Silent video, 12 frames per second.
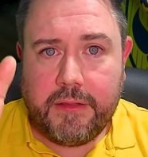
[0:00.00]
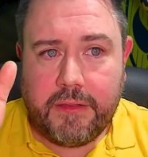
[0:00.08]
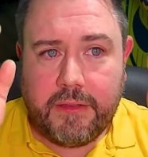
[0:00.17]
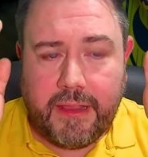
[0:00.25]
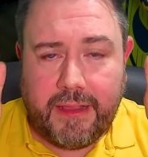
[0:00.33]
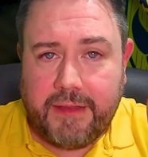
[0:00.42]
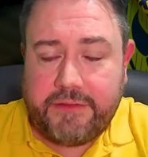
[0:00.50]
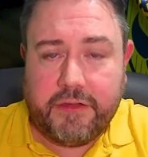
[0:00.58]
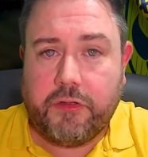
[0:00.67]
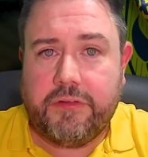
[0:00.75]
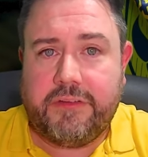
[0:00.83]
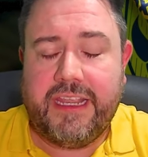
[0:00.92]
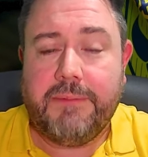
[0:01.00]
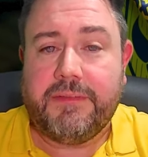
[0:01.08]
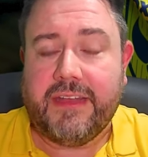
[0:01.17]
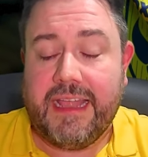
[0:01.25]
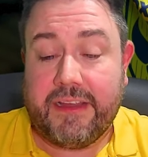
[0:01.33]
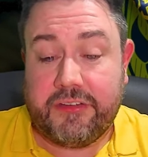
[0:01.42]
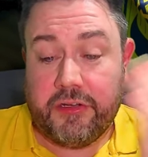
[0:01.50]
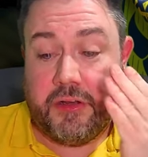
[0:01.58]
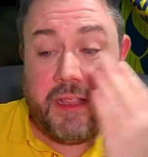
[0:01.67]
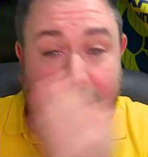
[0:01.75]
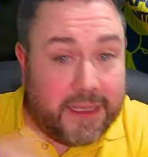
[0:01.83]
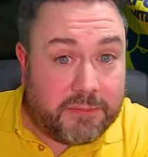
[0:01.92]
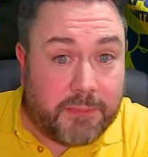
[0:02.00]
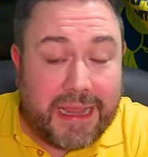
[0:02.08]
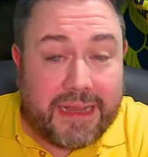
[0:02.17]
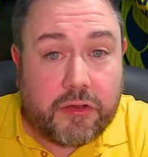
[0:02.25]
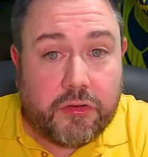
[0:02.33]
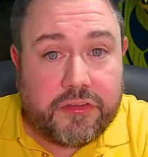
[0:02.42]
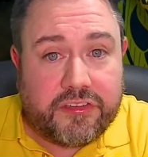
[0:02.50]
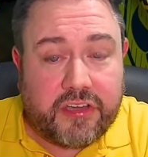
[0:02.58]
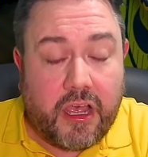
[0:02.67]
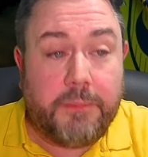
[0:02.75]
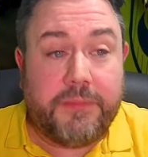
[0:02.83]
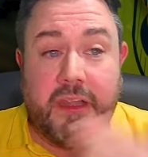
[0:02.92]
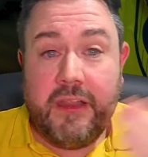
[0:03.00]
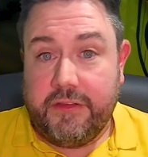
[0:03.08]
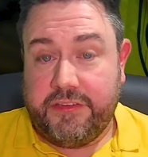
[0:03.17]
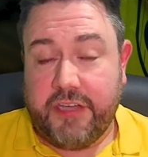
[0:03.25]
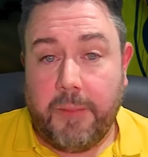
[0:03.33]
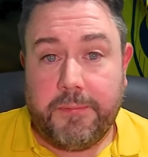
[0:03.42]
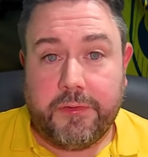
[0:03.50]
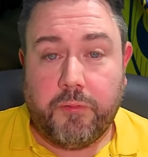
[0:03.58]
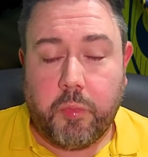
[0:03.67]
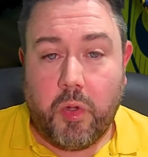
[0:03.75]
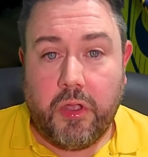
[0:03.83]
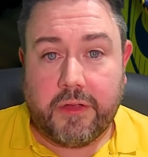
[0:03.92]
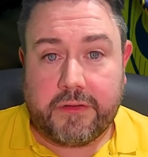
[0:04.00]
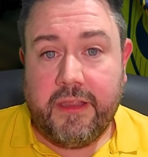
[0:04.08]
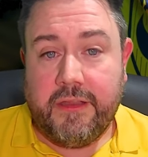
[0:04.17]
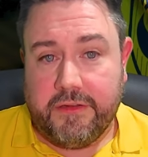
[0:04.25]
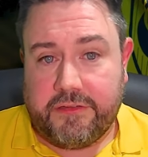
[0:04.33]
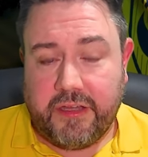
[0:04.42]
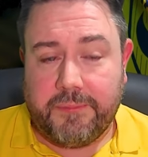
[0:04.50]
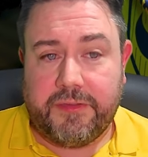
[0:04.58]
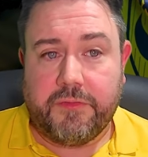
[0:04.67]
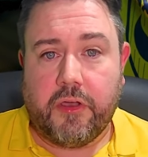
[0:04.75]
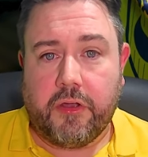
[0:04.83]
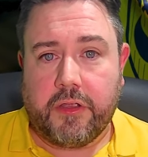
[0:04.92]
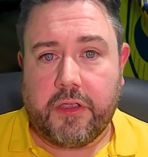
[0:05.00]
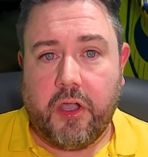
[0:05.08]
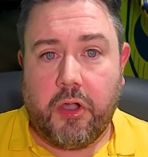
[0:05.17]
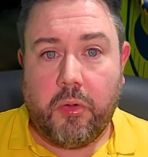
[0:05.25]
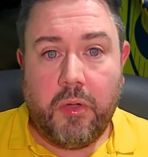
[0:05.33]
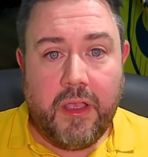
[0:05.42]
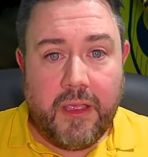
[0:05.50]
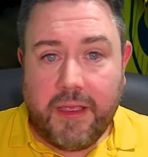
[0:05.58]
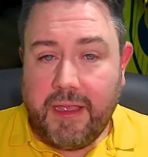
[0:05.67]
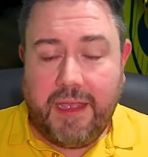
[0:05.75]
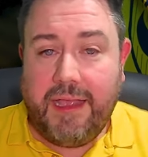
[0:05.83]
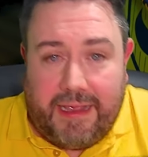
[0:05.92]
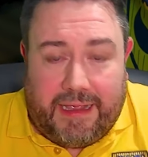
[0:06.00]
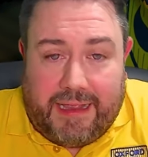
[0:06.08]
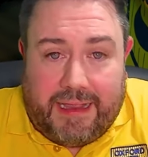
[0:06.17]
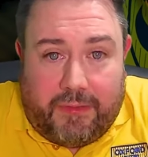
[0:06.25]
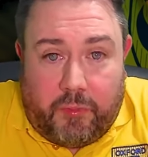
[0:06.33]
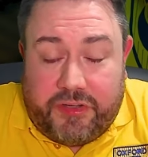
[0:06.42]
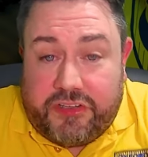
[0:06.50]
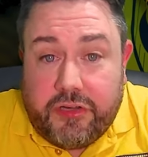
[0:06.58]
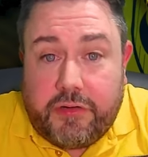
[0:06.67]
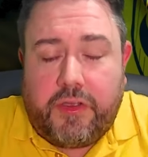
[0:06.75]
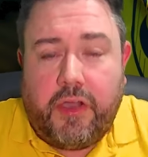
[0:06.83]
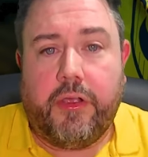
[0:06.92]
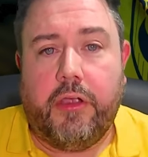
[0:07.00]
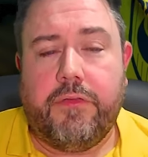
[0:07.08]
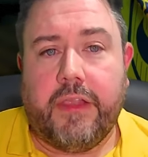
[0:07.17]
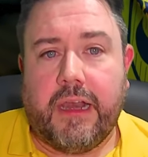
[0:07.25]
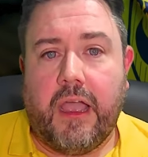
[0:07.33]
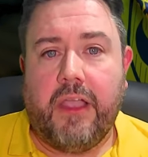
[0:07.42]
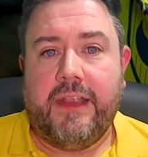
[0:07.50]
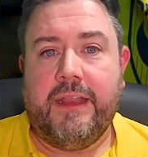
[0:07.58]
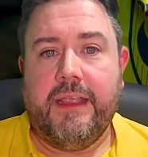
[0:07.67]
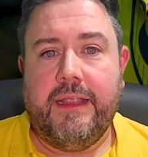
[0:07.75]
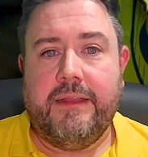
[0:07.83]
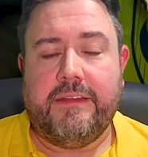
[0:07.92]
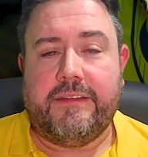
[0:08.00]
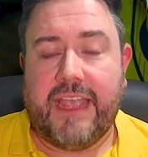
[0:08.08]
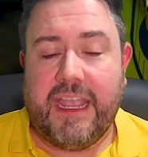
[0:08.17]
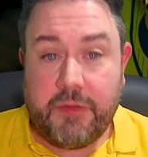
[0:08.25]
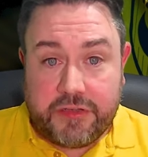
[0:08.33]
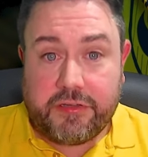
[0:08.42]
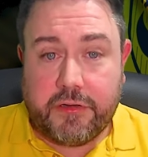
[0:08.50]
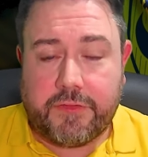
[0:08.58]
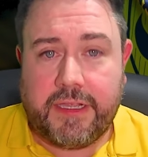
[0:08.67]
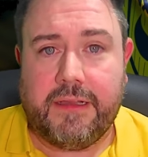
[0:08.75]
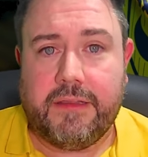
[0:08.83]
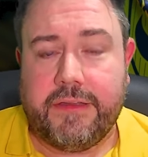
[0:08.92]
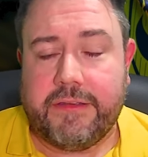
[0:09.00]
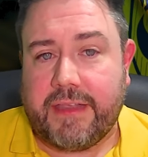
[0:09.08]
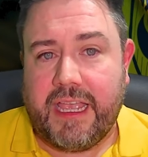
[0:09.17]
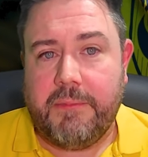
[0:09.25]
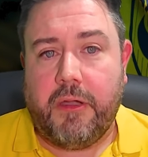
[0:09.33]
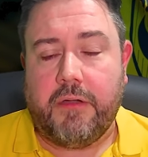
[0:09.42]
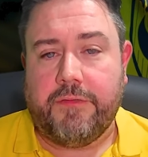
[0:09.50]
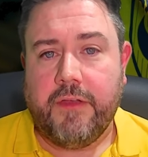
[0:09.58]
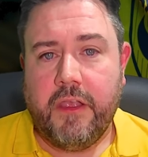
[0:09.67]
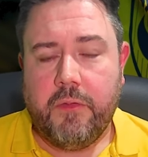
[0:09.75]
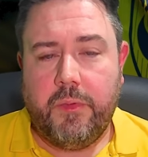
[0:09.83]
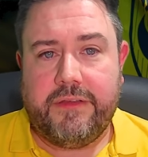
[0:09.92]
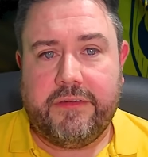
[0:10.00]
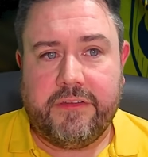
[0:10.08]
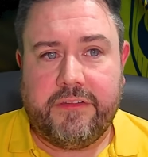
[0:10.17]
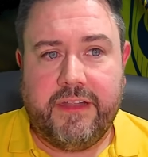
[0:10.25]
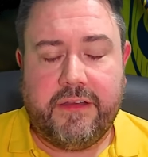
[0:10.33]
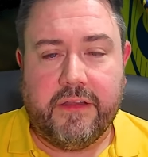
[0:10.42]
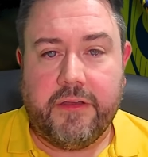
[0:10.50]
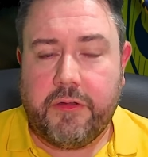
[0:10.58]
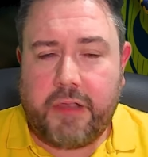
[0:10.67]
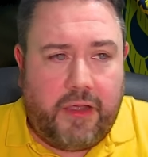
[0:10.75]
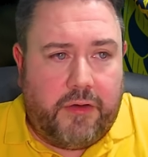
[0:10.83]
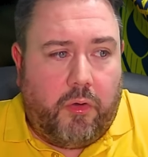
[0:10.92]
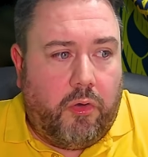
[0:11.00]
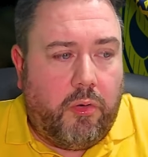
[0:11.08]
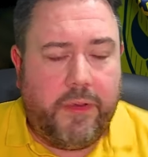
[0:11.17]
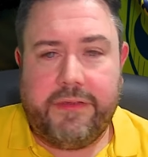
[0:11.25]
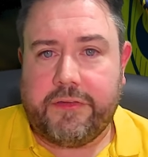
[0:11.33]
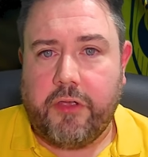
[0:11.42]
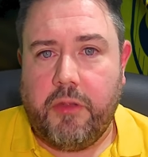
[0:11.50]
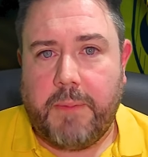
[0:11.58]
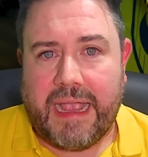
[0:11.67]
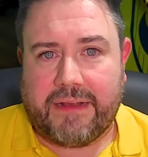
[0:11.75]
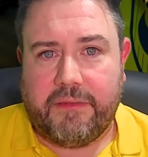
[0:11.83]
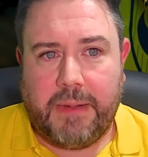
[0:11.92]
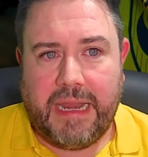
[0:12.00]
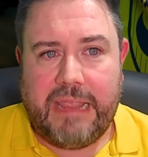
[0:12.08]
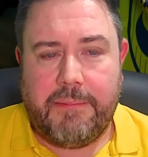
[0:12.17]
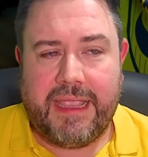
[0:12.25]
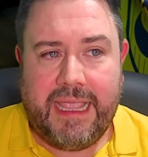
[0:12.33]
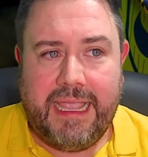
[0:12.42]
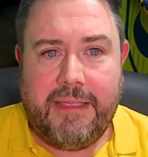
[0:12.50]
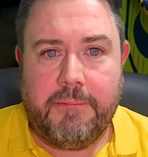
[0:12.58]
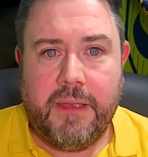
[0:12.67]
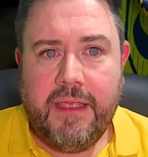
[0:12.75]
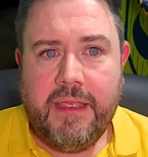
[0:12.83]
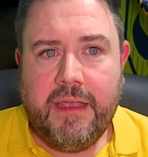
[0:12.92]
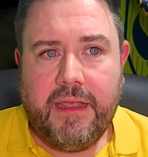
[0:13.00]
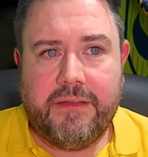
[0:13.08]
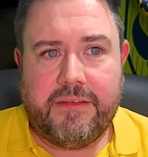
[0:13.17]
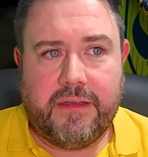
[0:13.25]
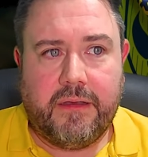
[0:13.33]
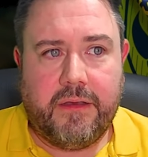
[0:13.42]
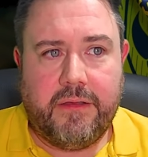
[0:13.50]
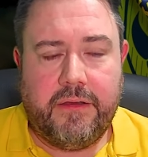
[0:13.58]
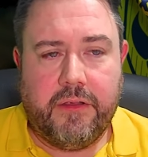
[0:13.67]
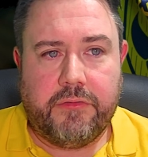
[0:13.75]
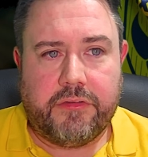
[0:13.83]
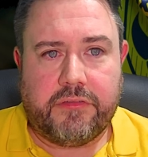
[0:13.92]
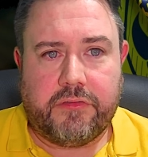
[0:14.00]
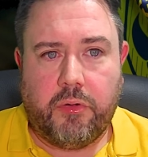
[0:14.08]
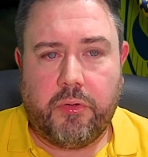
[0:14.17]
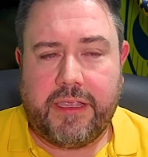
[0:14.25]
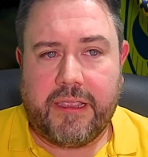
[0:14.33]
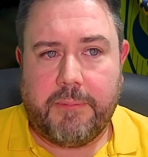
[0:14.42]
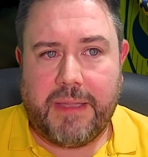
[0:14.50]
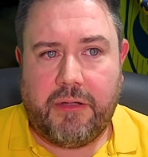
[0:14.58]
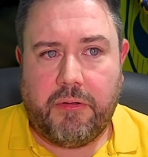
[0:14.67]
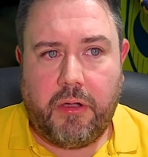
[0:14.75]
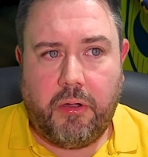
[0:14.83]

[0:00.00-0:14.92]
it's a good team selection. He's made good subs. The subs have worked. The subs have got a goal. We should have got over the line in this game. We should have killed this game off. We just didn't. You can't always go back to blaming him and, you know, just talking about,